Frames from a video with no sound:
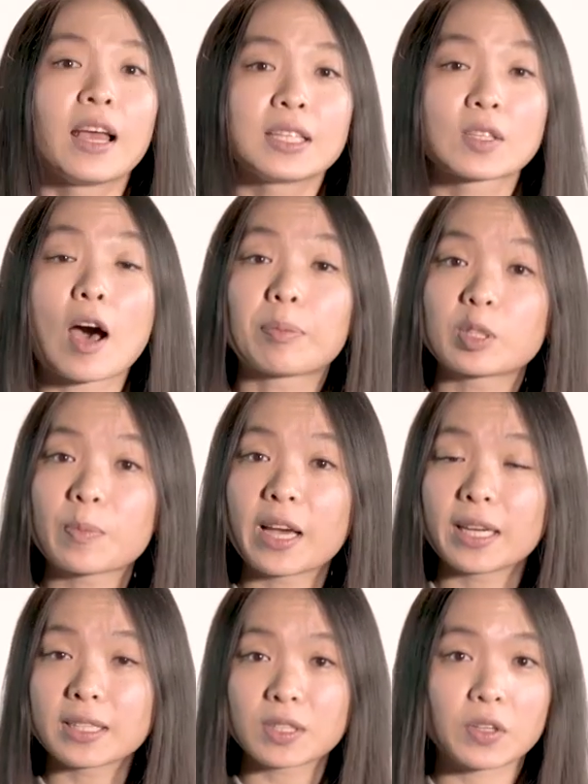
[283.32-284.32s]
So
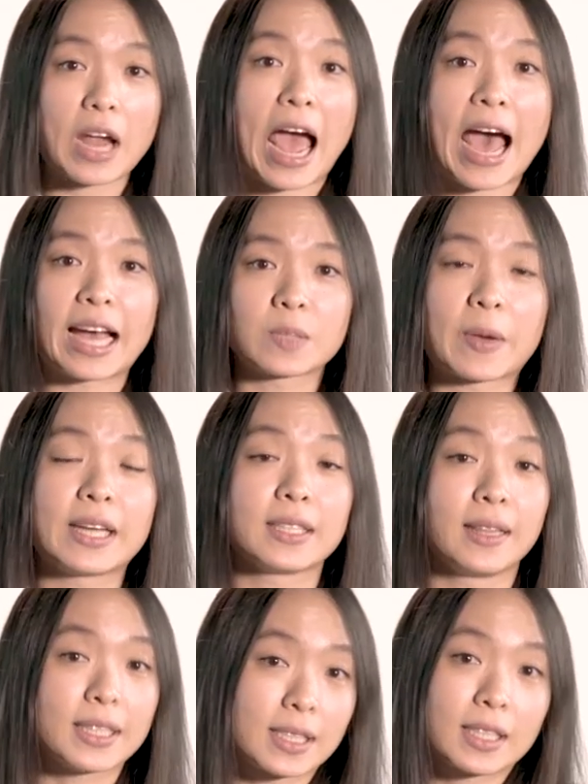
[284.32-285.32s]
optimize your ads by
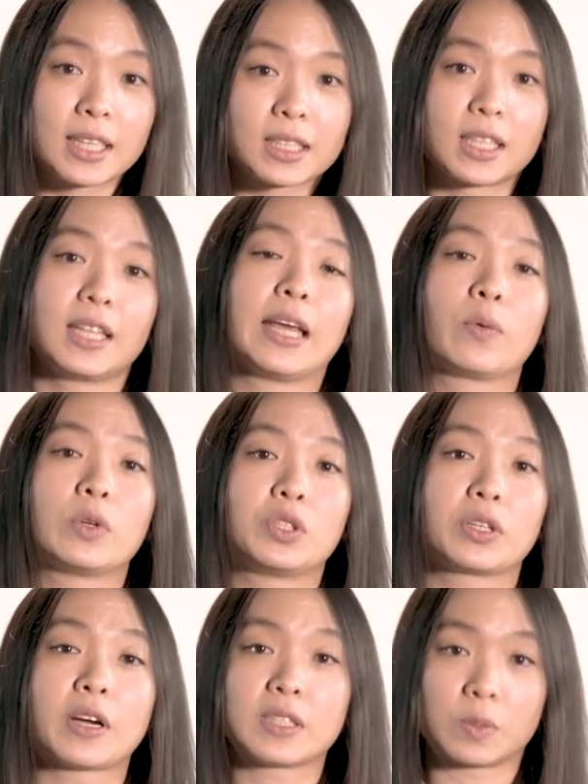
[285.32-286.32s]
listening to the language
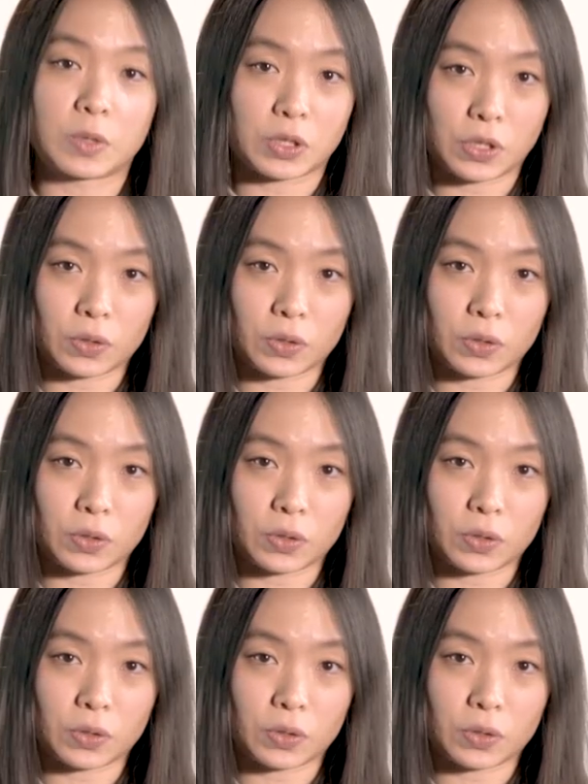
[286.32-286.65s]
your customers